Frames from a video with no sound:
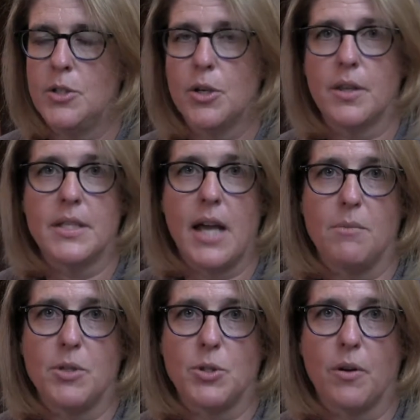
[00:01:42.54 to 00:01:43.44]
took the
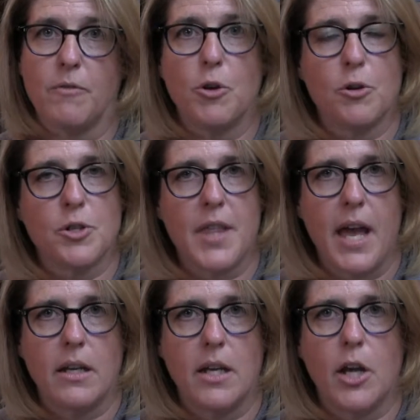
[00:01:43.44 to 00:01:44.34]
time to sort of nurture
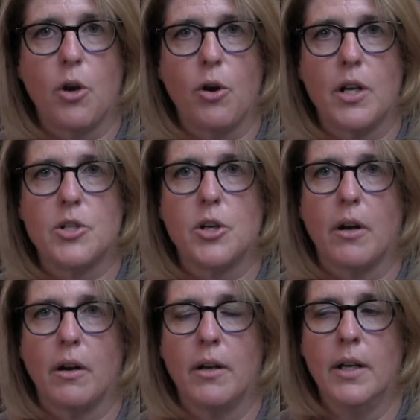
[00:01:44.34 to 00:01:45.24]
that and encourage
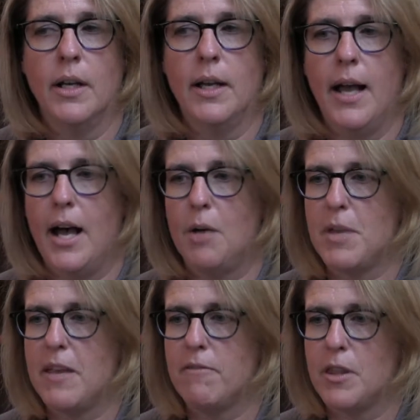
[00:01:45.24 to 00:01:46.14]
her,
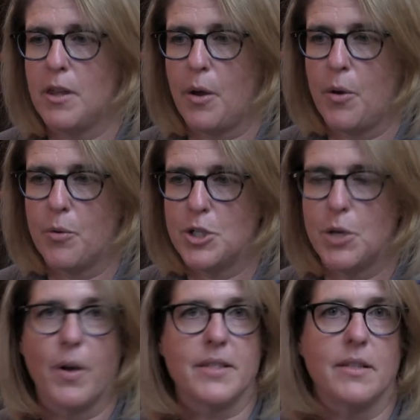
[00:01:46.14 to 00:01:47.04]
even though
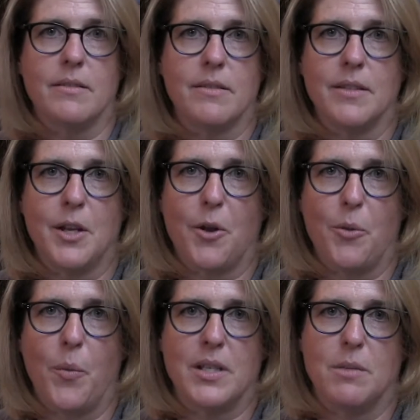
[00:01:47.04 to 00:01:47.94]
she wasn't, you know,
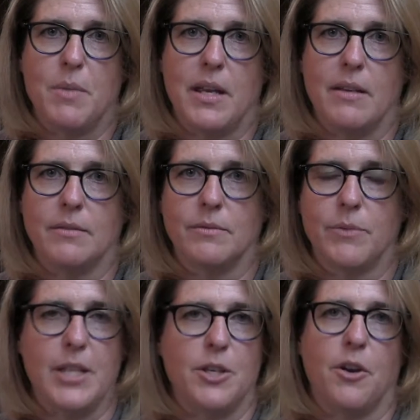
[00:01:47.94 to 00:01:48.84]
the one to be
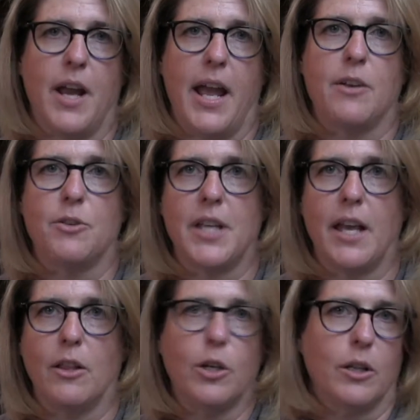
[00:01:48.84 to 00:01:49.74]
raising her hand or
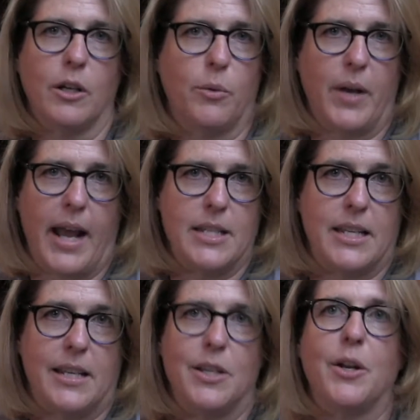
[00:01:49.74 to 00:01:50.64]
saying, look what I
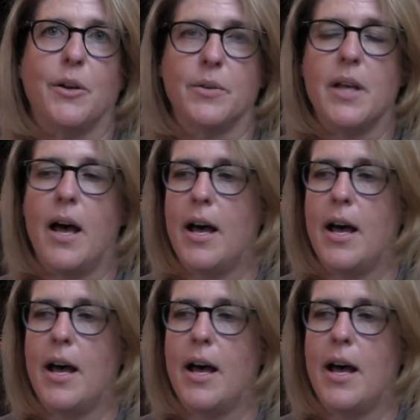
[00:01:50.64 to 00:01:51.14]
did, you know.